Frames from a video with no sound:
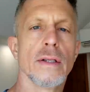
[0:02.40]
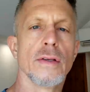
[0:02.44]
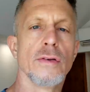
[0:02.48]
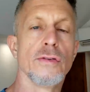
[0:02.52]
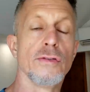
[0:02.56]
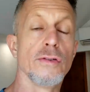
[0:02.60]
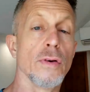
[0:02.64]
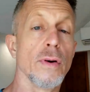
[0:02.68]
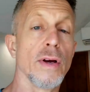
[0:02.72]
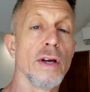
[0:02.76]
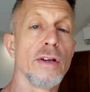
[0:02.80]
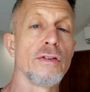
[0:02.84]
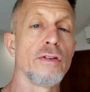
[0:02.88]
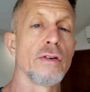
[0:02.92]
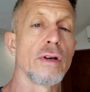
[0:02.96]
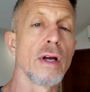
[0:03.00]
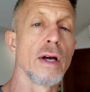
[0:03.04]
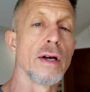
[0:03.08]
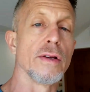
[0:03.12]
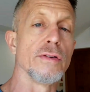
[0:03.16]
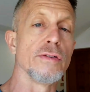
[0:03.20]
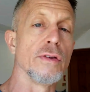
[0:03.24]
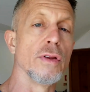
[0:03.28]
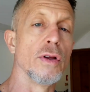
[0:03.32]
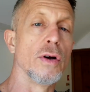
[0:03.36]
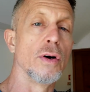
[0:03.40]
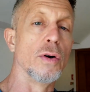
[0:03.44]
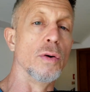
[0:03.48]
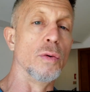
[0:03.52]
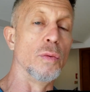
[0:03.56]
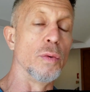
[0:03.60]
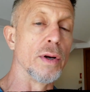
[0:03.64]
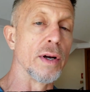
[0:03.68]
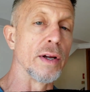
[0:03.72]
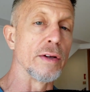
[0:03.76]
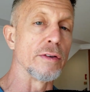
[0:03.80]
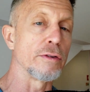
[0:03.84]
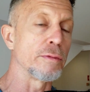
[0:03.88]
So as you guys know,
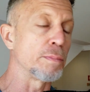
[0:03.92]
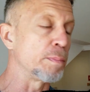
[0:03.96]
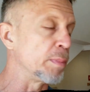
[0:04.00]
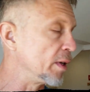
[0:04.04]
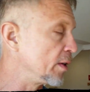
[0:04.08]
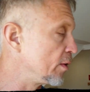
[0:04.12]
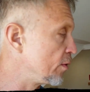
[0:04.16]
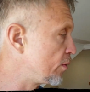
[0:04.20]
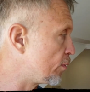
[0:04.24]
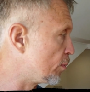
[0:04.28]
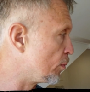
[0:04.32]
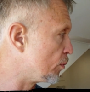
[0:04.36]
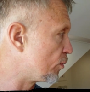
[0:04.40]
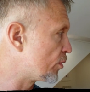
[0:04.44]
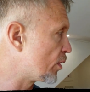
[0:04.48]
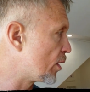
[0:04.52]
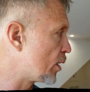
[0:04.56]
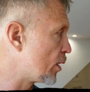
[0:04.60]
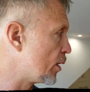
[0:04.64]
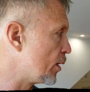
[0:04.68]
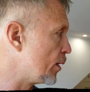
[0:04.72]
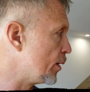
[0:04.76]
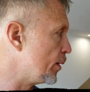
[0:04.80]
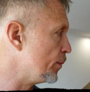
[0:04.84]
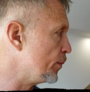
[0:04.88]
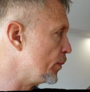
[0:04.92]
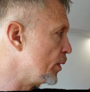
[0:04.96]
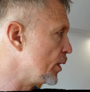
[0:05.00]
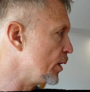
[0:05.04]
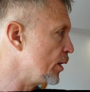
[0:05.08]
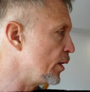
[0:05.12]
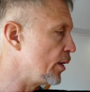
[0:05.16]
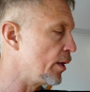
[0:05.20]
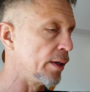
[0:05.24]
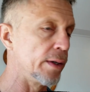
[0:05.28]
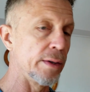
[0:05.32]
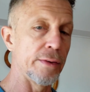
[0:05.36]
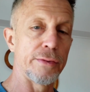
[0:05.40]
when I spend some time
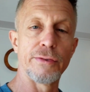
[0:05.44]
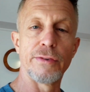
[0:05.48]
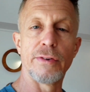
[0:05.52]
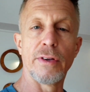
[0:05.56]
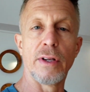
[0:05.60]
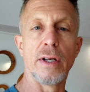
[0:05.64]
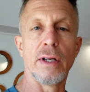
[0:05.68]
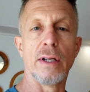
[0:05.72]
in a city